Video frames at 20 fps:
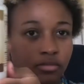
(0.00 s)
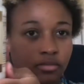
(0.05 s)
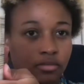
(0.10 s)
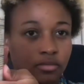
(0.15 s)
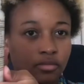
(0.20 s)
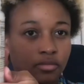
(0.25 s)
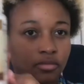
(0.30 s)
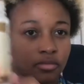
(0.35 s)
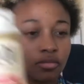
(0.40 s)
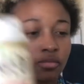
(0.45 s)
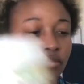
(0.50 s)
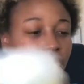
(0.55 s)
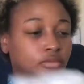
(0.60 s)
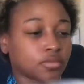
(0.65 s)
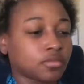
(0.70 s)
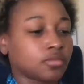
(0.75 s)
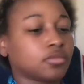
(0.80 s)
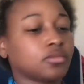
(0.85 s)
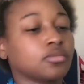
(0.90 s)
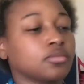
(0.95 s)
on it as
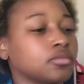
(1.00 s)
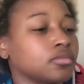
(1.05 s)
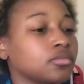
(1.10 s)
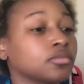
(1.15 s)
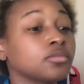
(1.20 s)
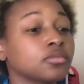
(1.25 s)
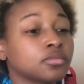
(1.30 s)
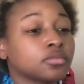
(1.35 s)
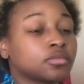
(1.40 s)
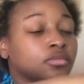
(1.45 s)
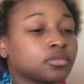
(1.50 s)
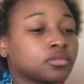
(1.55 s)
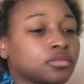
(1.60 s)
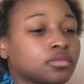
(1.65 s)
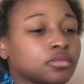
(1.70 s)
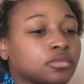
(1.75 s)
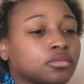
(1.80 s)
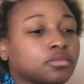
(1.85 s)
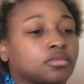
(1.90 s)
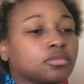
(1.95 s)
well and just
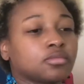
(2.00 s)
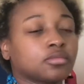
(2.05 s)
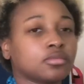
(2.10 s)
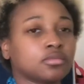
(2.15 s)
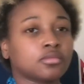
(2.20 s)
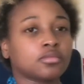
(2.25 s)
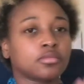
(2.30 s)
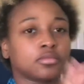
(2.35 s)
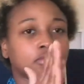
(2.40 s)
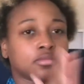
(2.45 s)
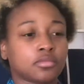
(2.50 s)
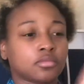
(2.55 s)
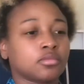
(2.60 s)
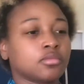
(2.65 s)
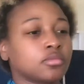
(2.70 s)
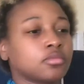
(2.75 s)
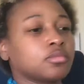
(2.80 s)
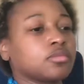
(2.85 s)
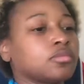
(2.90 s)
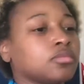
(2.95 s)
massage it through.
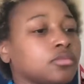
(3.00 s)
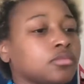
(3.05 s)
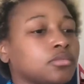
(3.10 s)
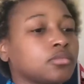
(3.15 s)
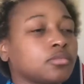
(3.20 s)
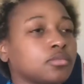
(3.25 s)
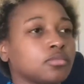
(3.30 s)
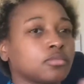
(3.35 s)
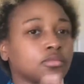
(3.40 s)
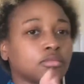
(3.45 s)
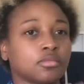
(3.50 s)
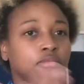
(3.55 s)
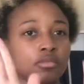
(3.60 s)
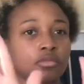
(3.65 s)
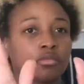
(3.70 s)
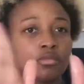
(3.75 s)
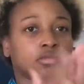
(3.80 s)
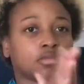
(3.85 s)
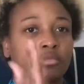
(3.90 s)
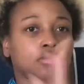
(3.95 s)
I'm
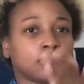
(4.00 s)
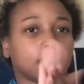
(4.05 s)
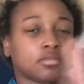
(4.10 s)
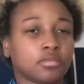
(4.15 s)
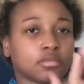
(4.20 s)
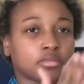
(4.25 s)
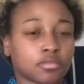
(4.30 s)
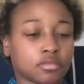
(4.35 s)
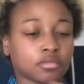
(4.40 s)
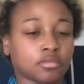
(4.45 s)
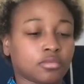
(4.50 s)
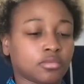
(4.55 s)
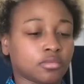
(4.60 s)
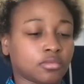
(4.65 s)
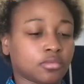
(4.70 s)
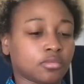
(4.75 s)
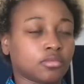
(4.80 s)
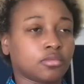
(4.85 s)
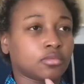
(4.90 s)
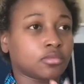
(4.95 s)
also
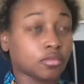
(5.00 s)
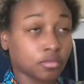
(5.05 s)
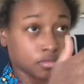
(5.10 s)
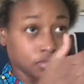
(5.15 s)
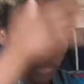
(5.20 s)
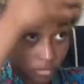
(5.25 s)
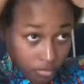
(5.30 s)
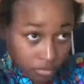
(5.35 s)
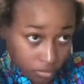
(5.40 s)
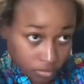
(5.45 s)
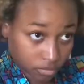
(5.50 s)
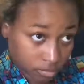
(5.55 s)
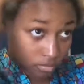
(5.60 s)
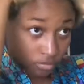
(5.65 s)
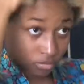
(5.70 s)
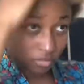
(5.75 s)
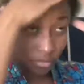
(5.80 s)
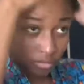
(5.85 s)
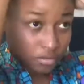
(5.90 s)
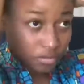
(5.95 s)
going to
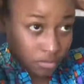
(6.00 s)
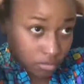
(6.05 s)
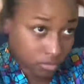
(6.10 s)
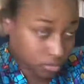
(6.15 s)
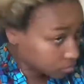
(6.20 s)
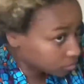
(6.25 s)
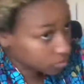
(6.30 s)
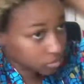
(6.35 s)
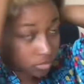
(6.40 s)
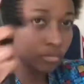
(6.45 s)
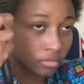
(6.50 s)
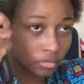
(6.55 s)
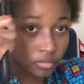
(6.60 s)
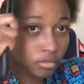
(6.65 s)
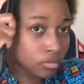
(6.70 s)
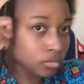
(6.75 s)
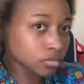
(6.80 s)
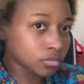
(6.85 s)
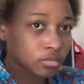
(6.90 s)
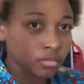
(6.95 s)
just rub that
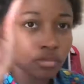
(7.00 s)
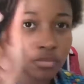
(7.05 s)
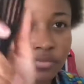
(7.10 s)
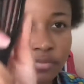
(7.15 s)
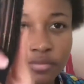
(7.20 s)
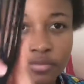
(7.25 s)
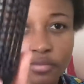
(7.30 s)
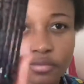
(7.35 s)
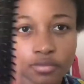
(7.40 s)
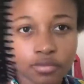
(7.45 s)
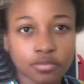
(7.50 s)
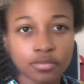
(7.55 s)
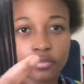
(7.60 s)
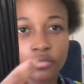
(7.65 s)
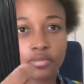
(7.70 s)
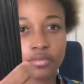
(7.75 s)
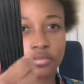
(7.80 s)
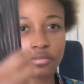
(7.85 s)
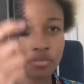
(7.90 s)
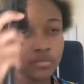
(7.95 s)
throughout my whole
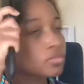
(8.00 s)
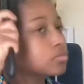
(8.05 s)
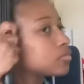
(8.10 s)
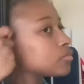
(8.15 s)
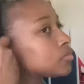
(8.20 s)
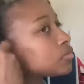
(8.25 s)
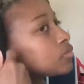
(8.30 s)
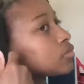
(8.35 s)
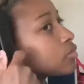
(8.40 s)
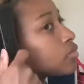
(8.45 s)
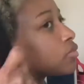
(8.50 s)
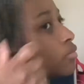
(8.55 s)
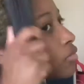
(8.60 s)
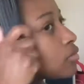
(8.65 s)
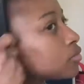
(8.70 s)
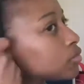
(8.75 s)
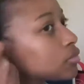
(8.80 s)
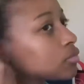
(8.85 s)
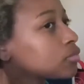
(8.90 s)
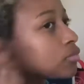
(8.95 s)
head, and then
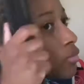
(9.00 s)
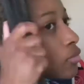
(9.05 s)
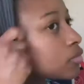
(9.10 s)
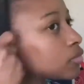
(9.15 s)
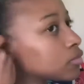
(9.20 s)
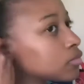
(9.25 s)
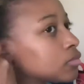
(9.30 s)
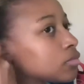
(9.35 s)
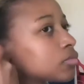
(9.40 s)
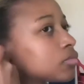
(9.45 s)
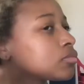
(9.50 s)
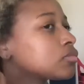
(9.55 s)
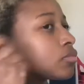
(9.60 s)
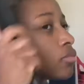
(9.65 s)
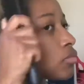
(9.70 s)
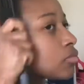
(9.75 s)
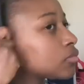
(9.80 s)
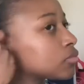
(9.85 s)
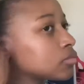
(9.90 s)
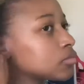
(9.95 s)
I'm going to brush
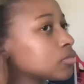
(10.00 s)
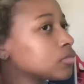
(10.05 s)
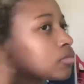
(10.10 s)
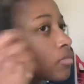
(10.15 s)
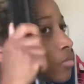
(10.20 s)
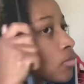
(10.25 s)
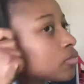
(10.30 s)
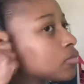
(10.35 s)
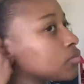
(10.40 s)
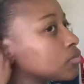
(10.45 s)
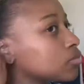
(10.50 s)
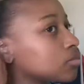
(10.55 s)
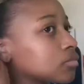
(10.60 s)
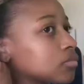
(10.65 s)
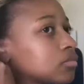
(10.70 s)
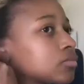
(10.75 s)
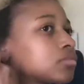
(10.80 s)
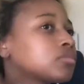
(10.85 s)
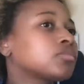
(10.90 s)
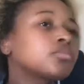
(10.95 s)
with this brush I
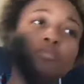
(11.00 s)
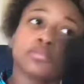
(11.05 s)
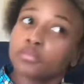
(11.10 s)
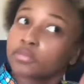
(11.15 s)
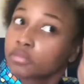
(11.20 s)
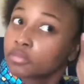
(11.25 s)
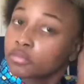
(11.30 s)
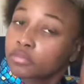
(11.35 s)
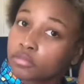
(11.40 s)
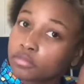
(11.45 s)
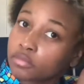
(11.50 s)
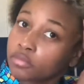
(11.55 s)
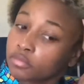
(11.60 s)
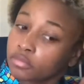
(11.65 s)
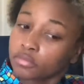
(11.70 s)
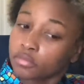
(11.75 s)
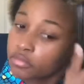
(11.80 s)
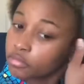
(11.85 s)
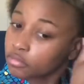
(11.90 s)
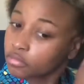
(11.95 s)
got off Amazon. It's
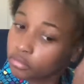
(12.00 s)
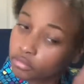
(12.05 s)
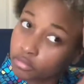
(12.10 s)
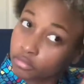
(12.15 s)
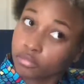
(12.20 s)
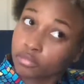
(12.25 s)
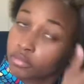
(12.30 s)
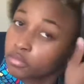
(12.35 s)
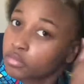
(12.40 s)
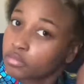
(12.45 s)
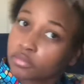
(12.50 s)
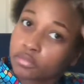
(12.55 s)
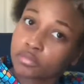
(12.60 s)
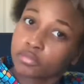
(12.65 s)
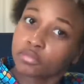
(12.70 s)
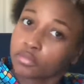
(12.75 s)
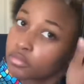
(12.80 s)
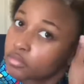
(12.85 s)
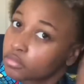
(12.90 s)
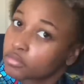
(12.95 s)
a detangler brush. I'm
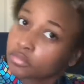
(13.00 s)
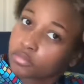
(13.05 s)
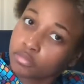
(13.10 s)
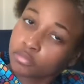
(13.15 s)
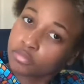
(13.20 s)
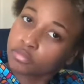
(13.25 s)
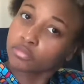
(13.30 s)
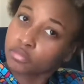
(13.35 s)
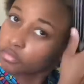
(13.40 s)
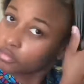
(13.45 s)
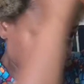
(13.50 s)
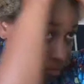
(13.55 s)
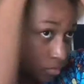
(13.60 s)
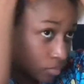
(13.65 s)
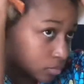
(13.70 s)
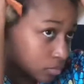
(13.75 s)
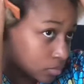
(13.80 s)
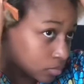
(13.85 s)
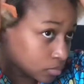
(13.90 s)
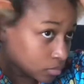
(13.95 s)
sure y'all have seen
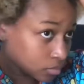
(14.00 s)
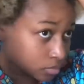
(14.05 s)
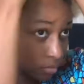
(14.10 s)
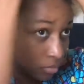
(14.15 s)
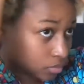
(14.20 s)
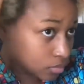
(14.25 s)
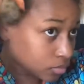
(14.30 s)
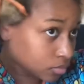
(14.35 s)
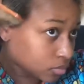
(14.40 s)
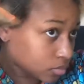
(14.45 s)
these a lot.